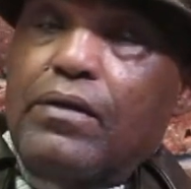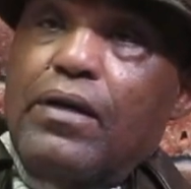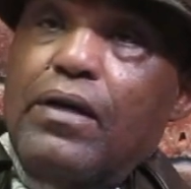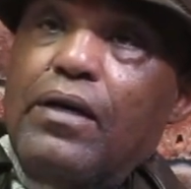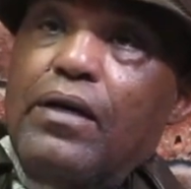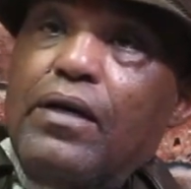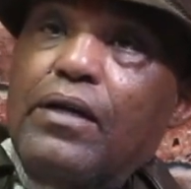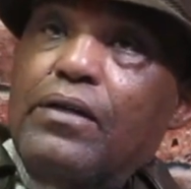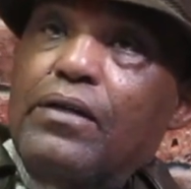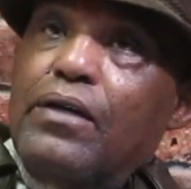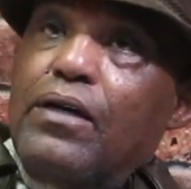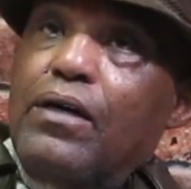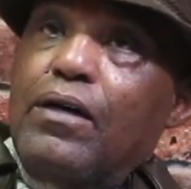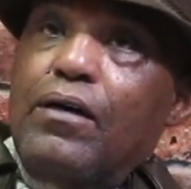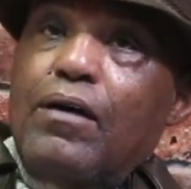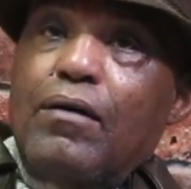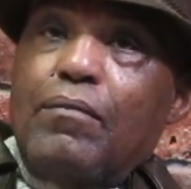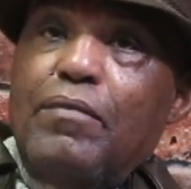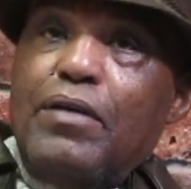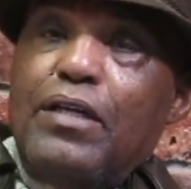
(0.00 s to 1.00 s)
And
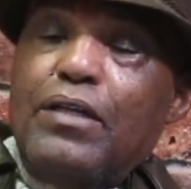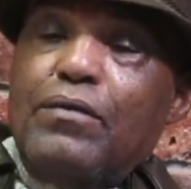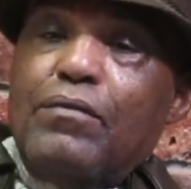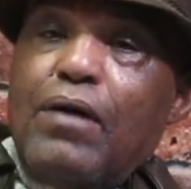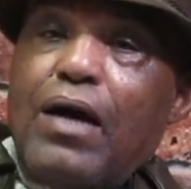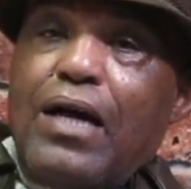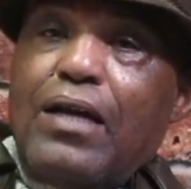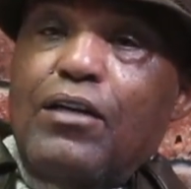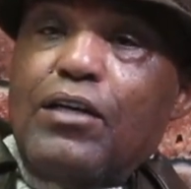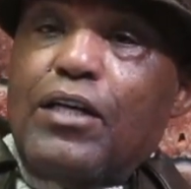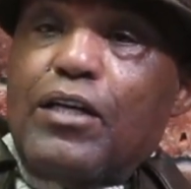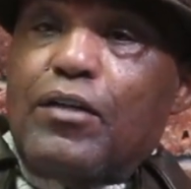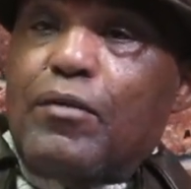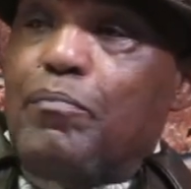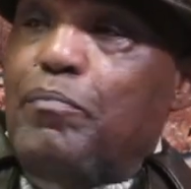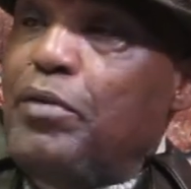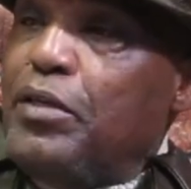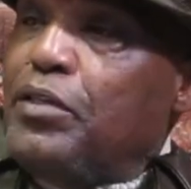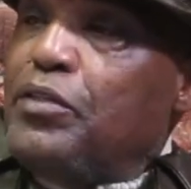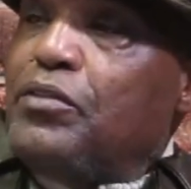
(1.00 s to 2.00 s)
I look at the
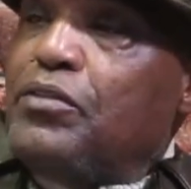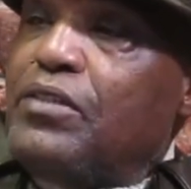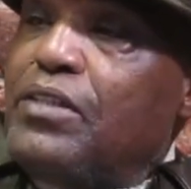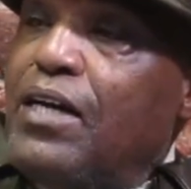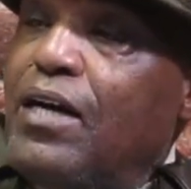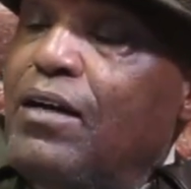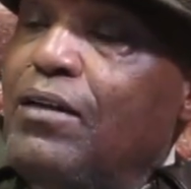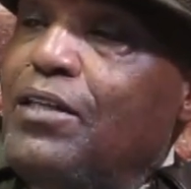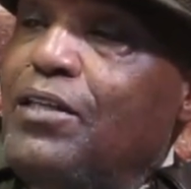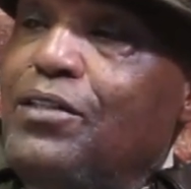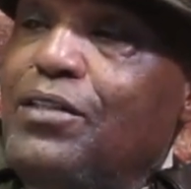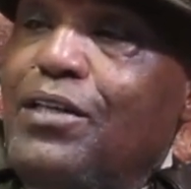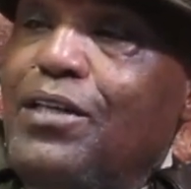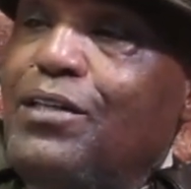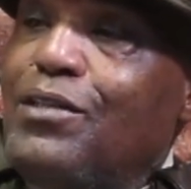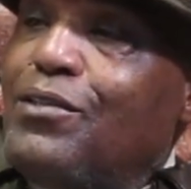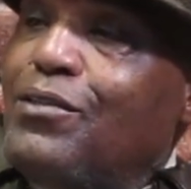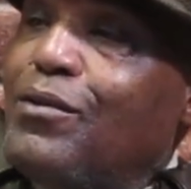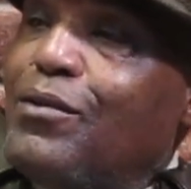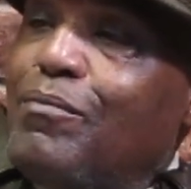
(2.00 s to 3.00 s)
pictures now. These
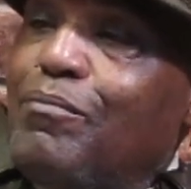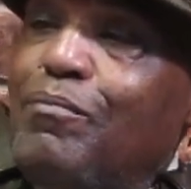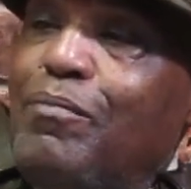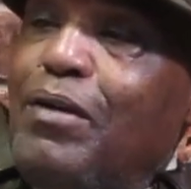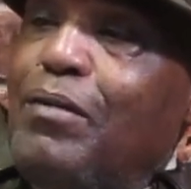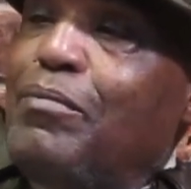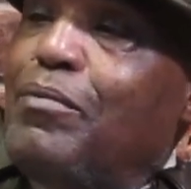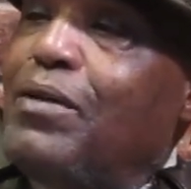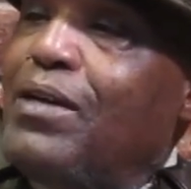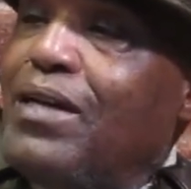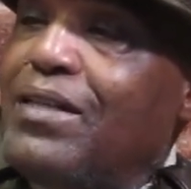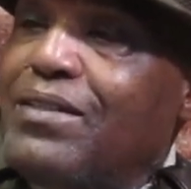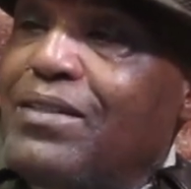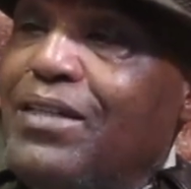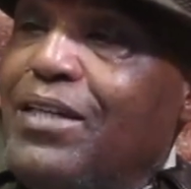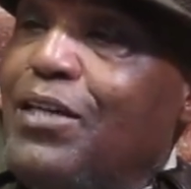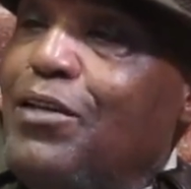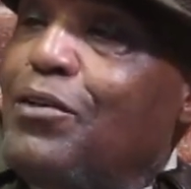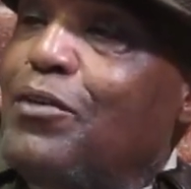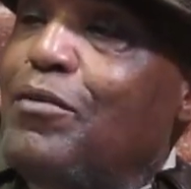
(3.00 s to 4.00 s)
kids are people that's
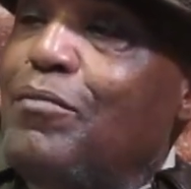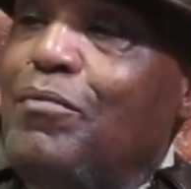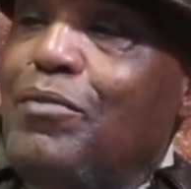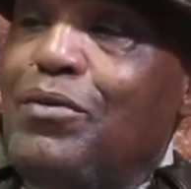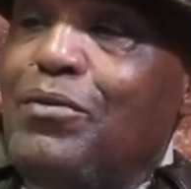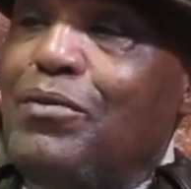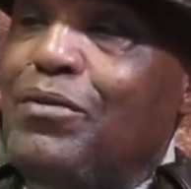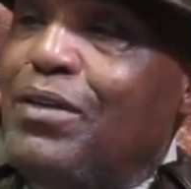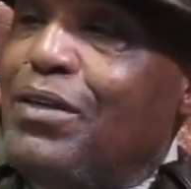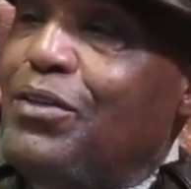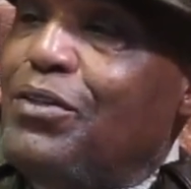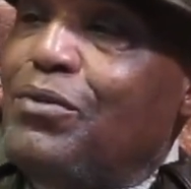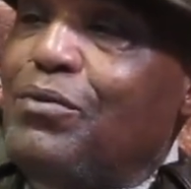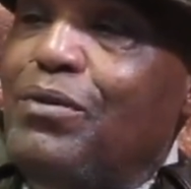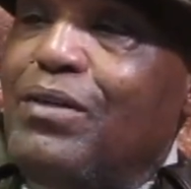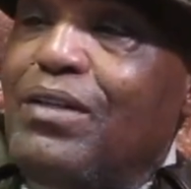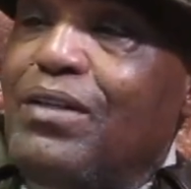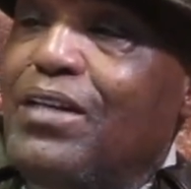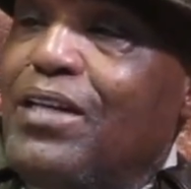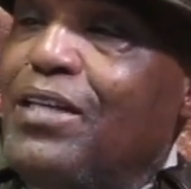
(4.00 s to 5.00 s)
in the community
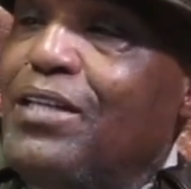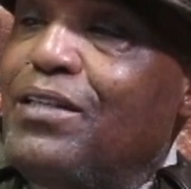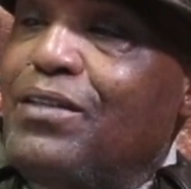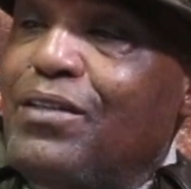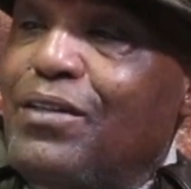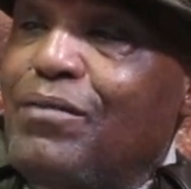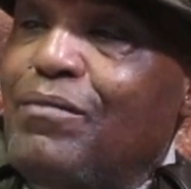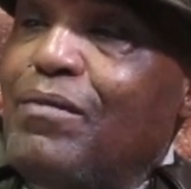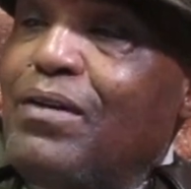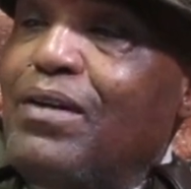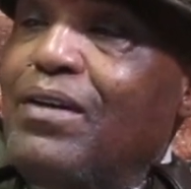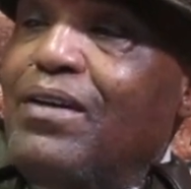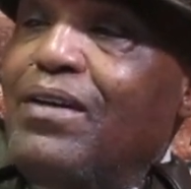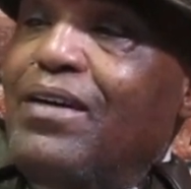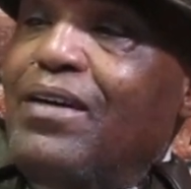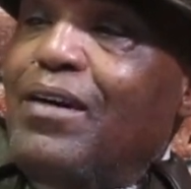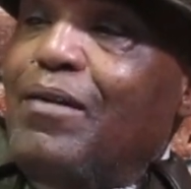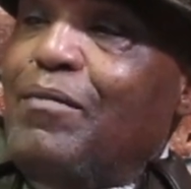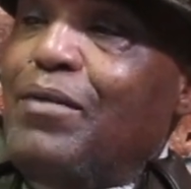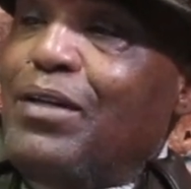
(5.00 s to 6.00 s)
doing things,
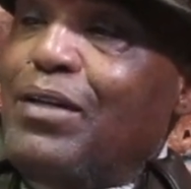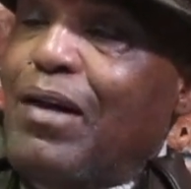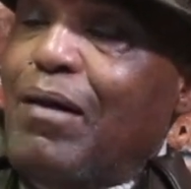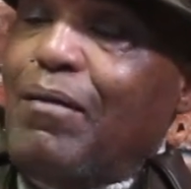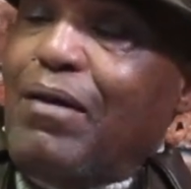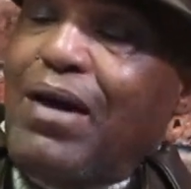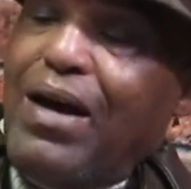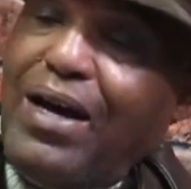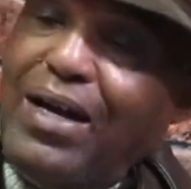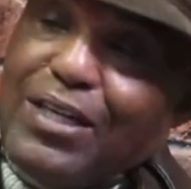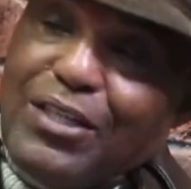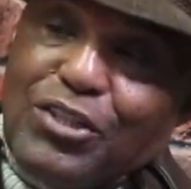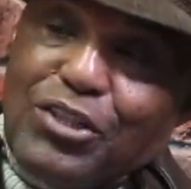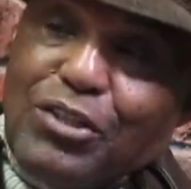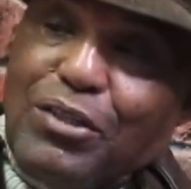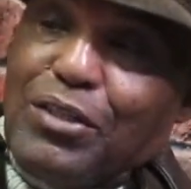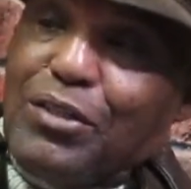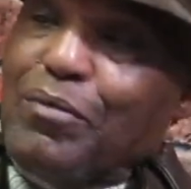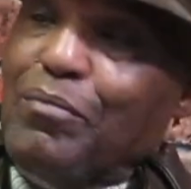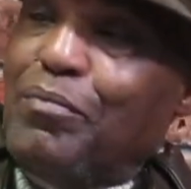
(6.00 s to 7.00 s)
and I got to show
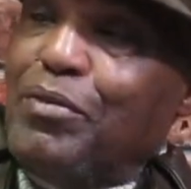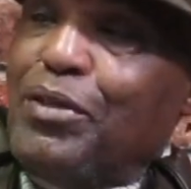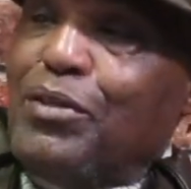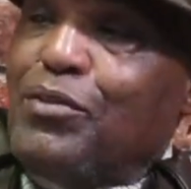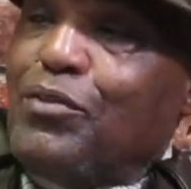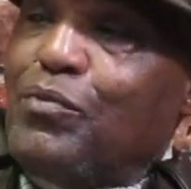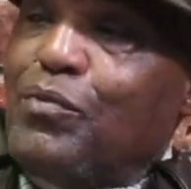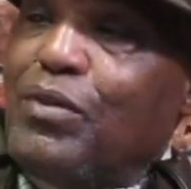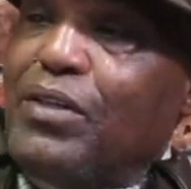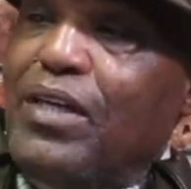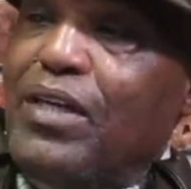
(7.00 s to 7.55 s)
you some pictures one day.